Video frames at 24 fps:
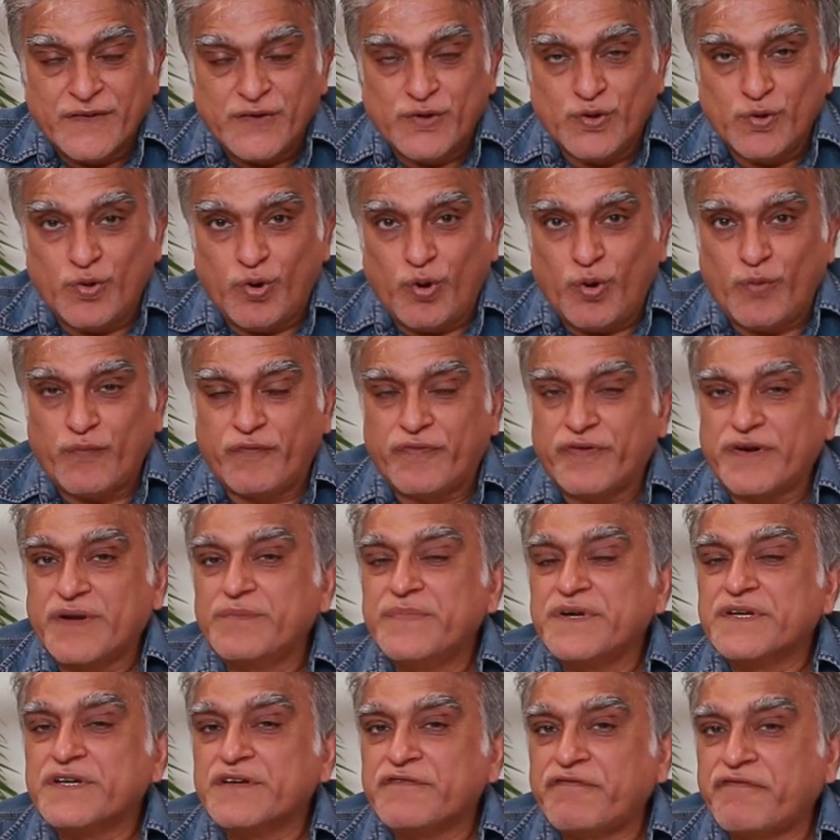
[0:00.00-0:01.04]
You hope for a
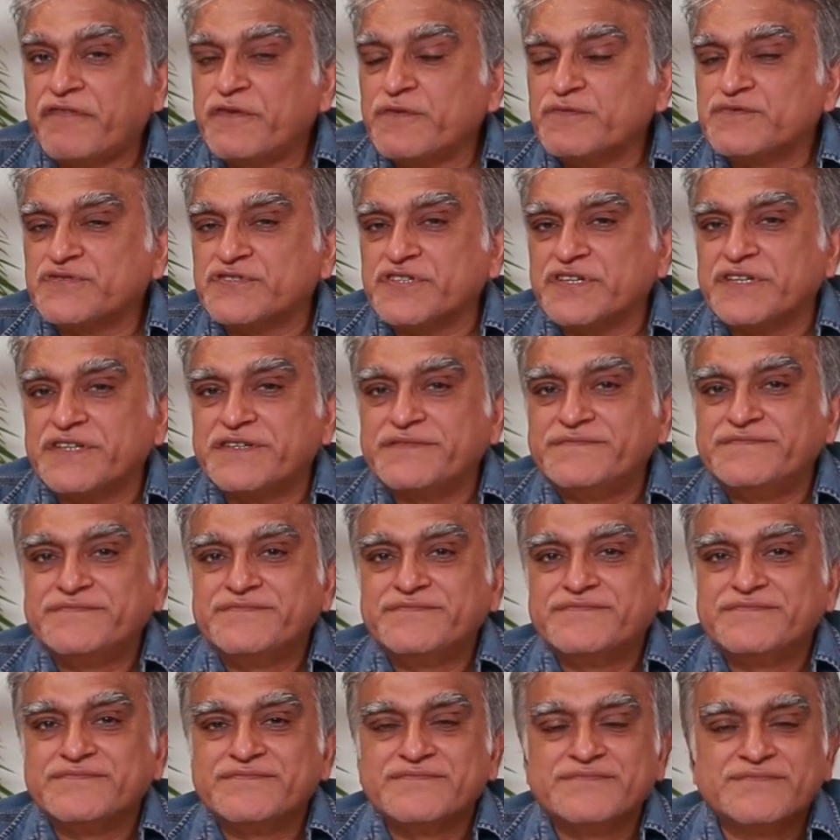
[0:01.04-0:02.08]
better future.
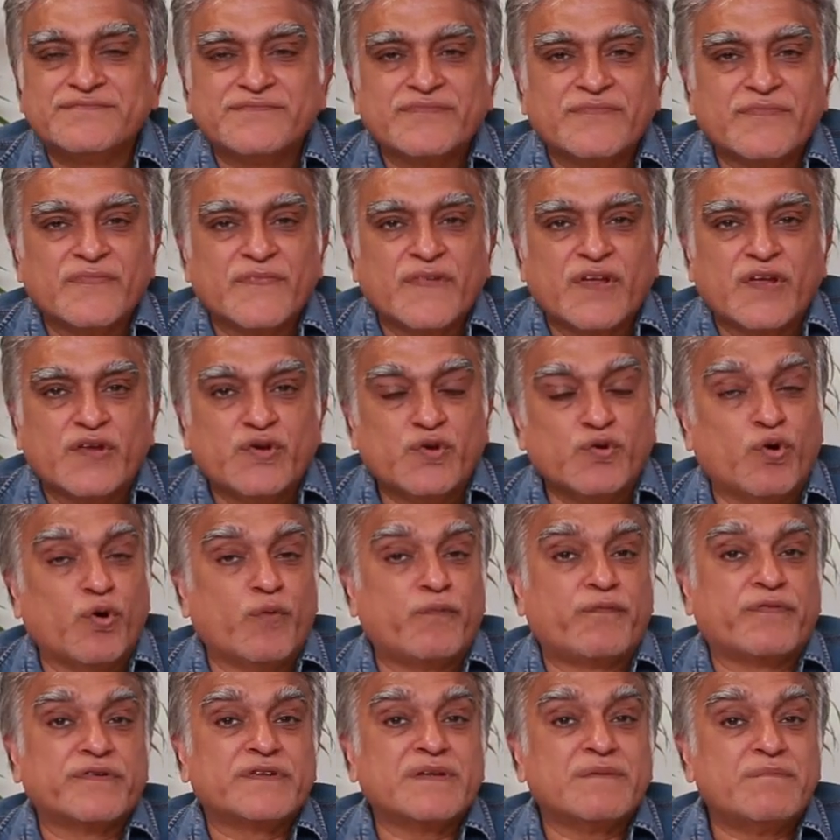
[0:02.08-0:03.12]
You
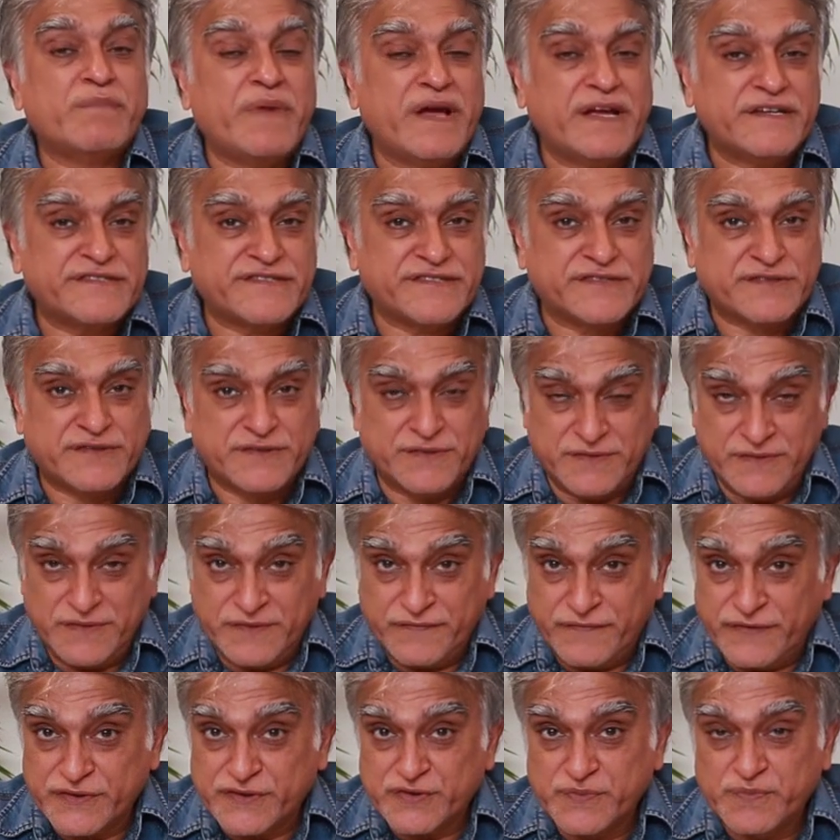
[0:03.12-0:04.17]
hope for the best
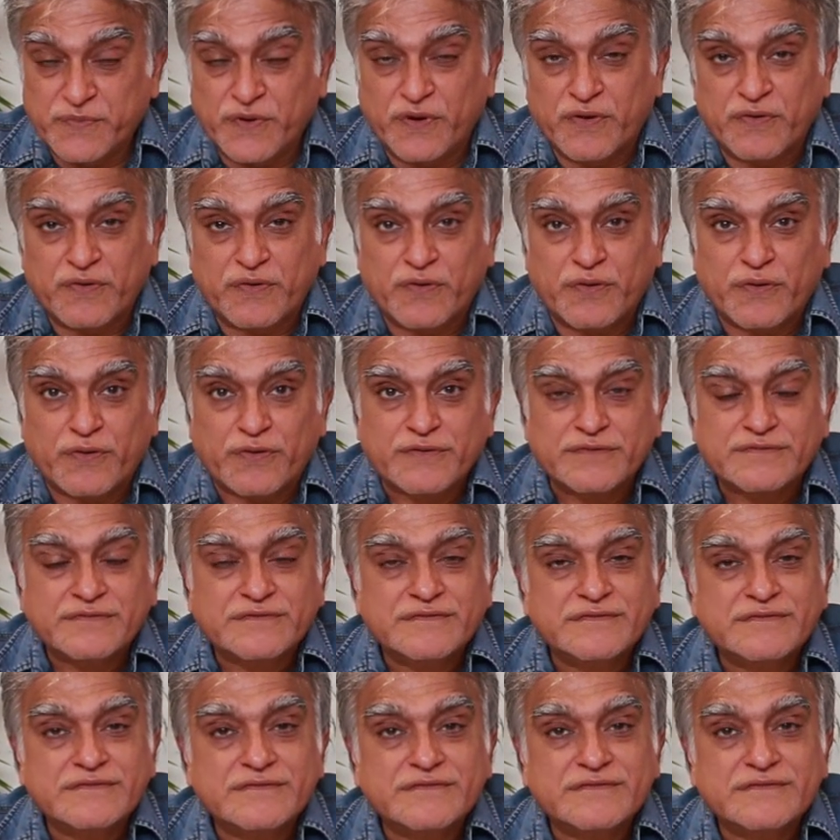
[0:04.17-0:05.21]
for tomorrow.
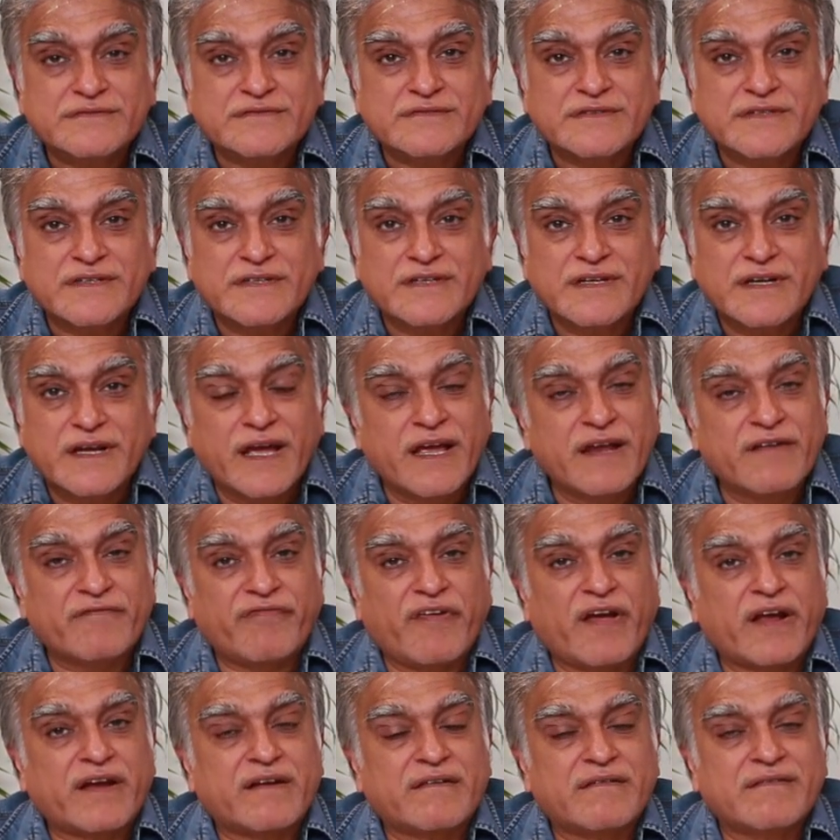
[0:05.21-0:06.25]
In
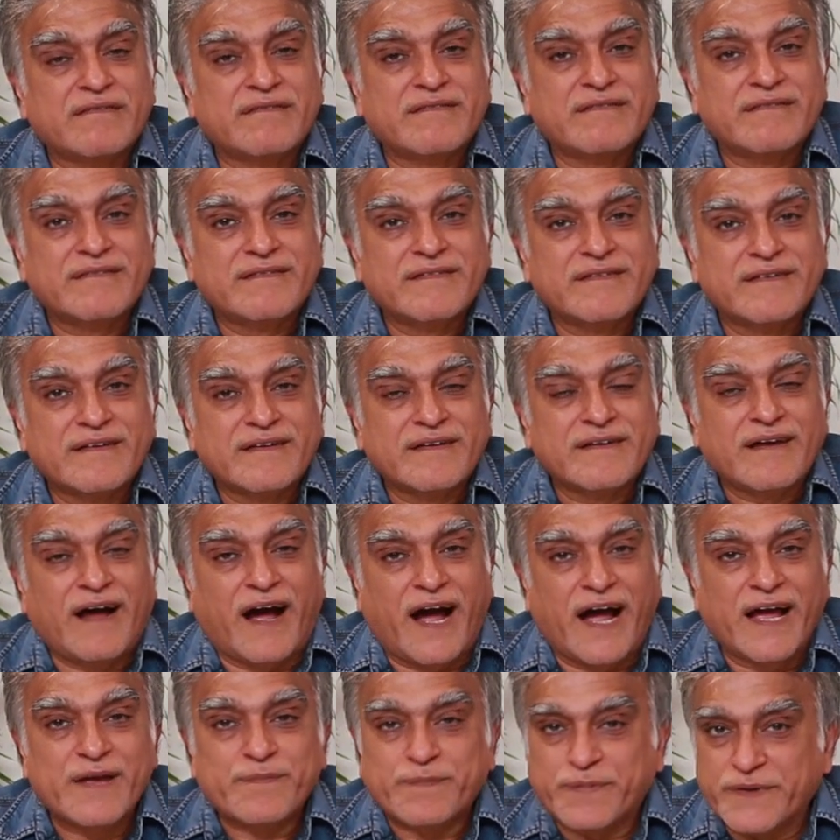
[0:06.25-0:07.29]
fact,
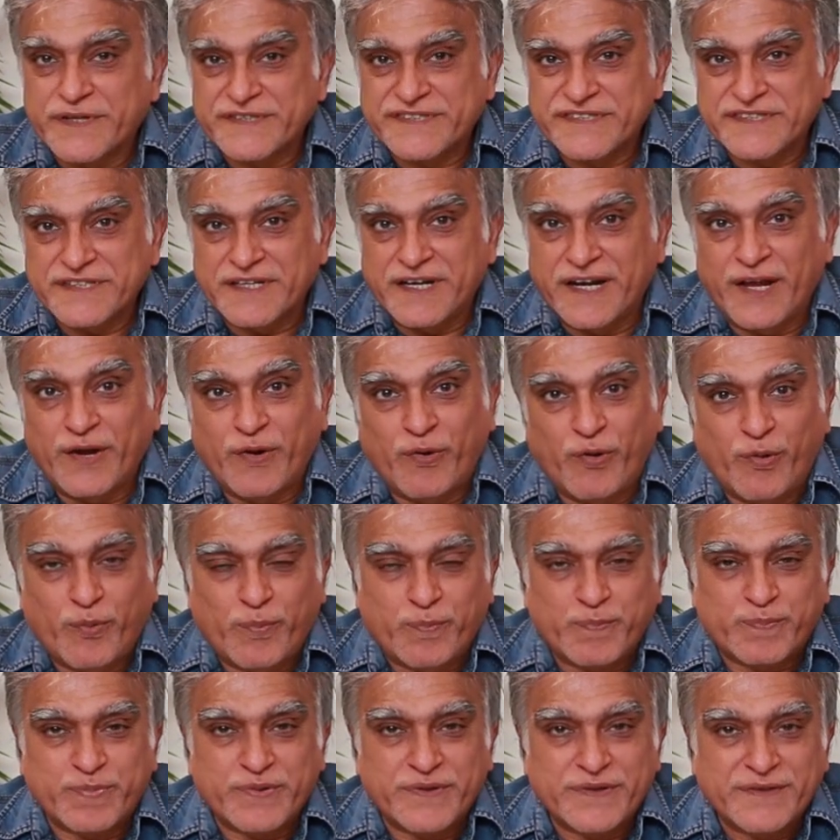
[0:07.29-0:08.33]
I personally
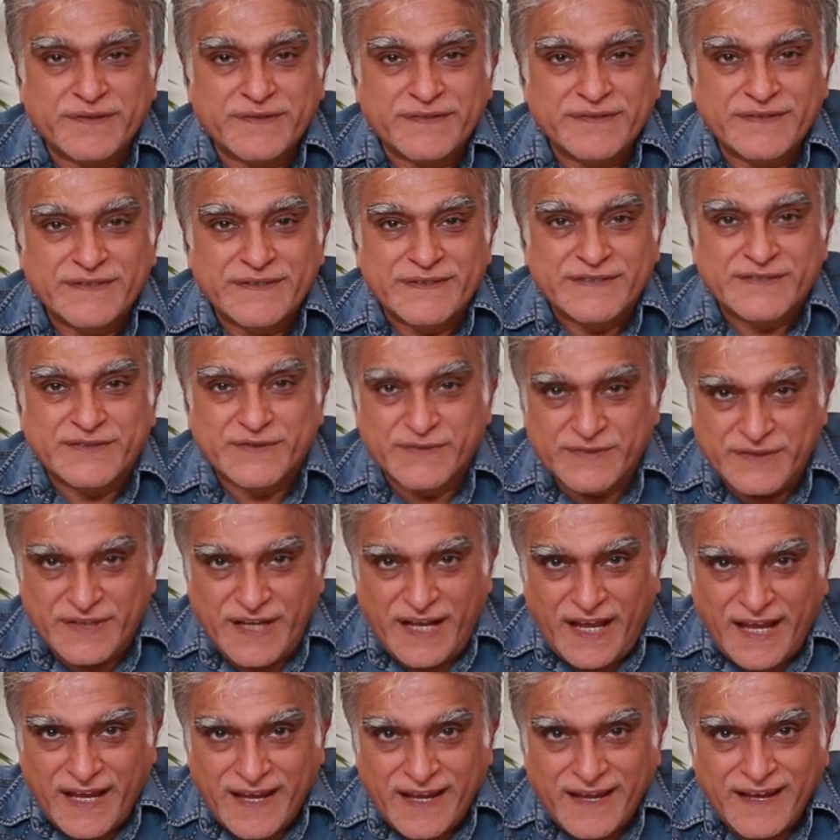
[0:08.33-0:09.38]
hope
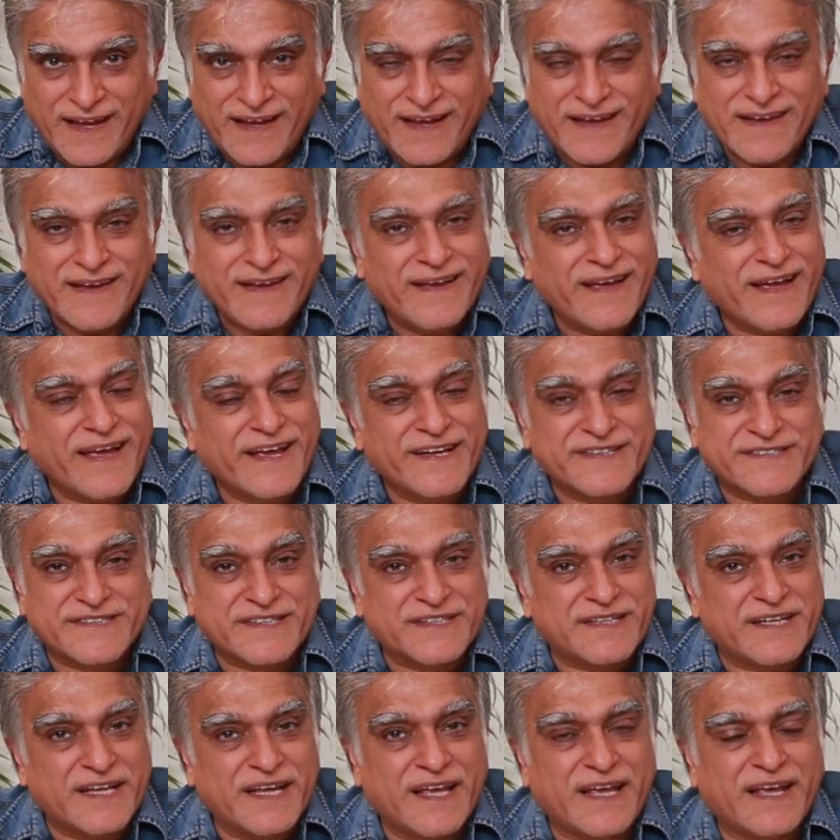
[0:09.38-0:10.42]
today is
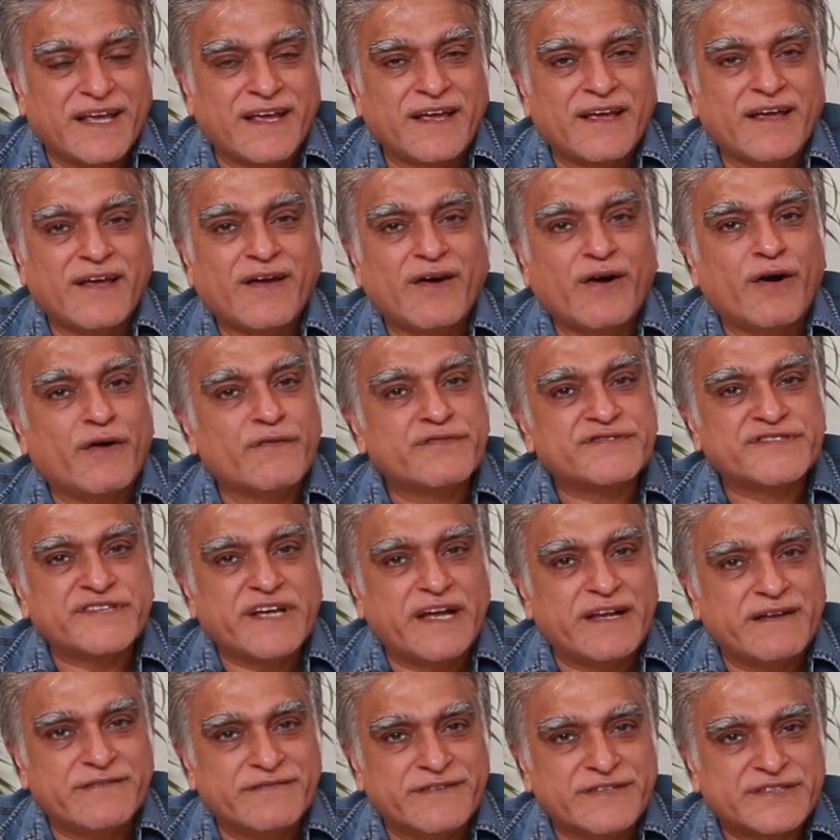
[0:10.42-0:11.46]
a day of
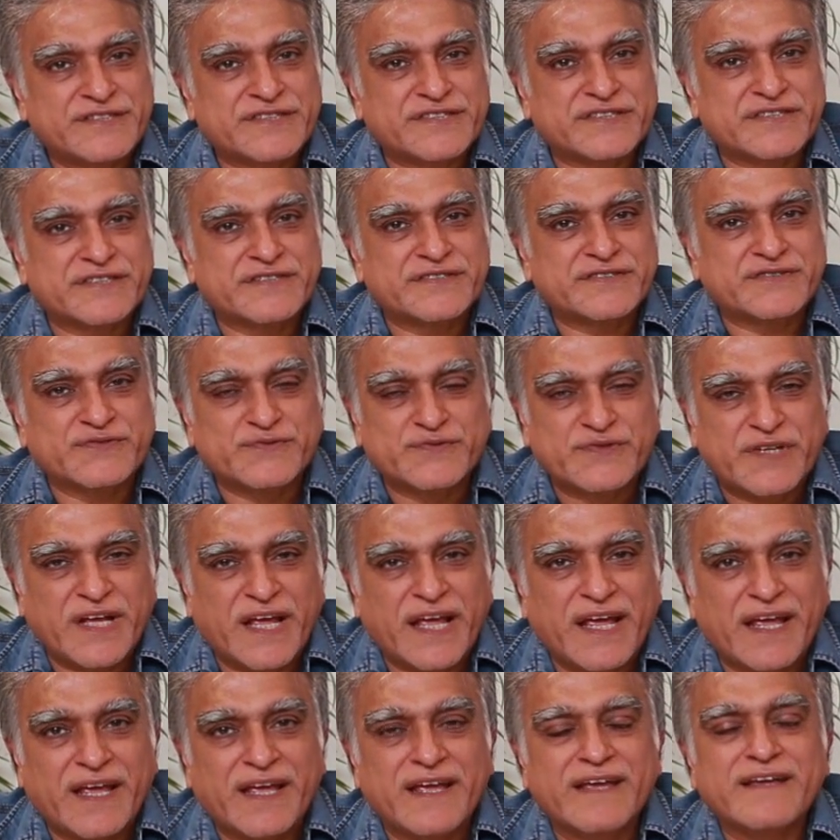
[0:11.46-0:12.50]
salvation.
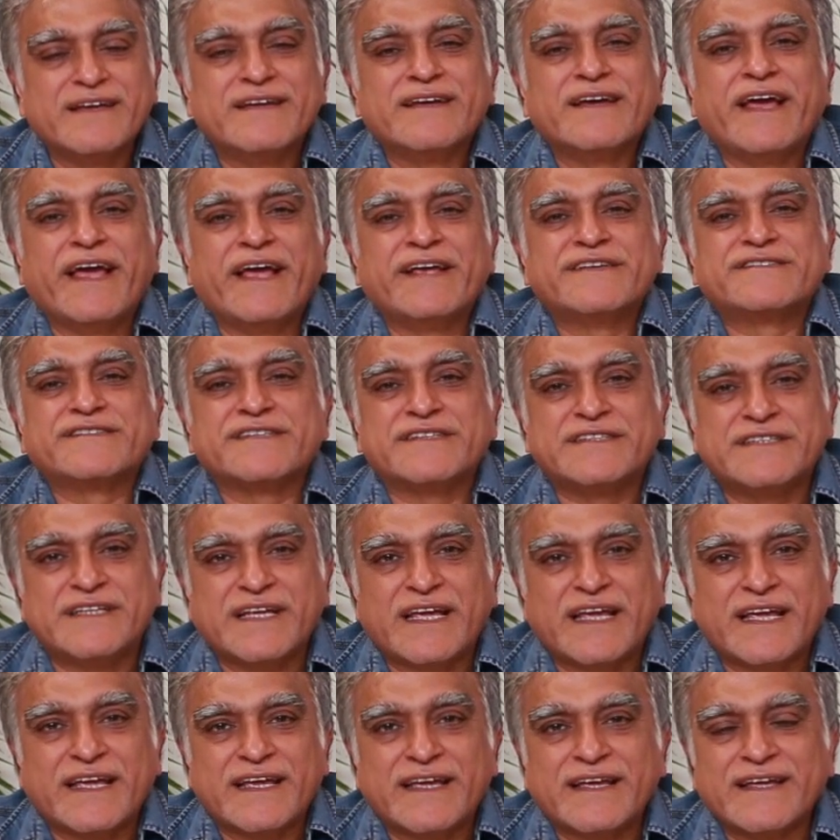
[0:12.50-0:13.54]
Today is a
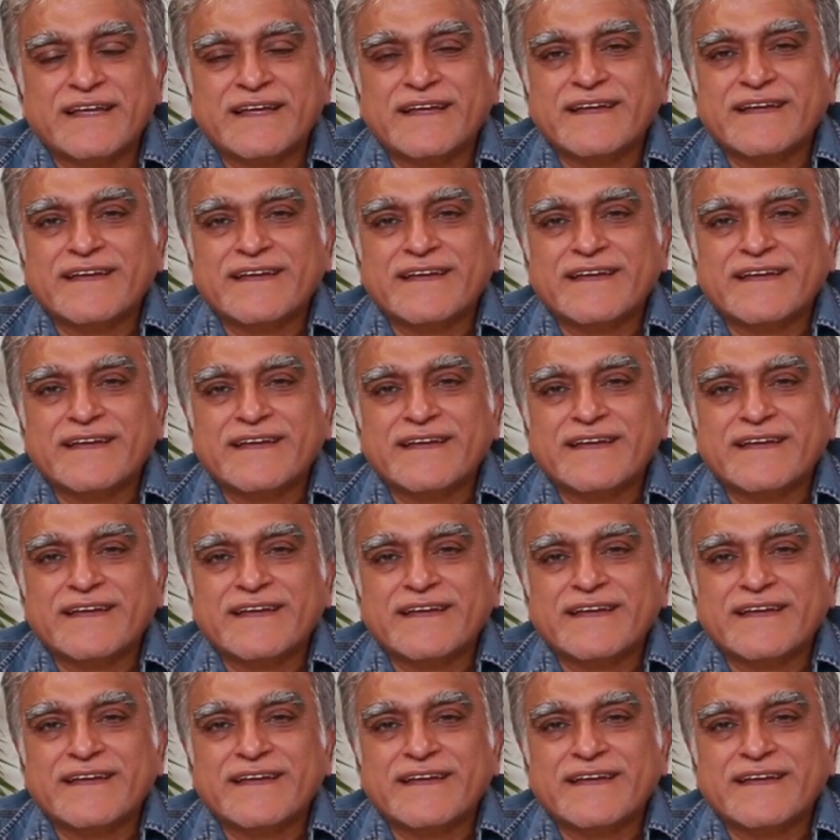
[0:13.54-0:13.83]
day